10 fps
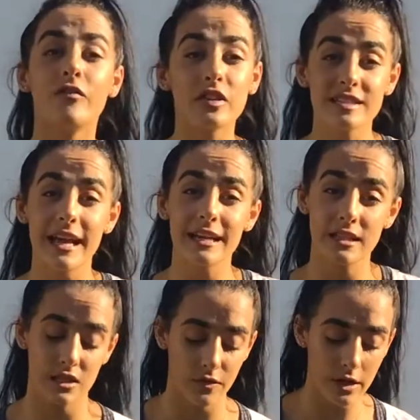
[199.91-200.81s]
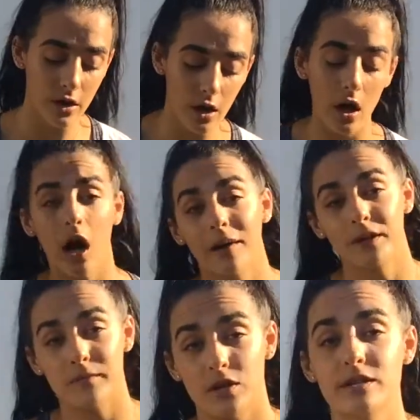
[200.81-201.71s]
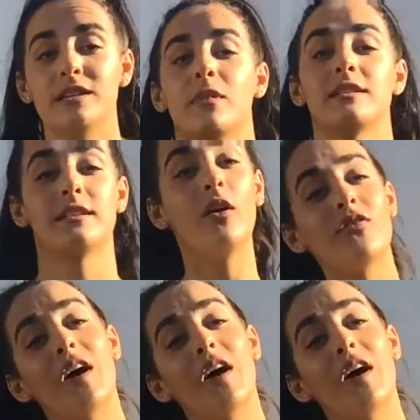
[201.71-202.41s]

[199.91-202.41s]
For the sake of this video, I'm going to be using myself.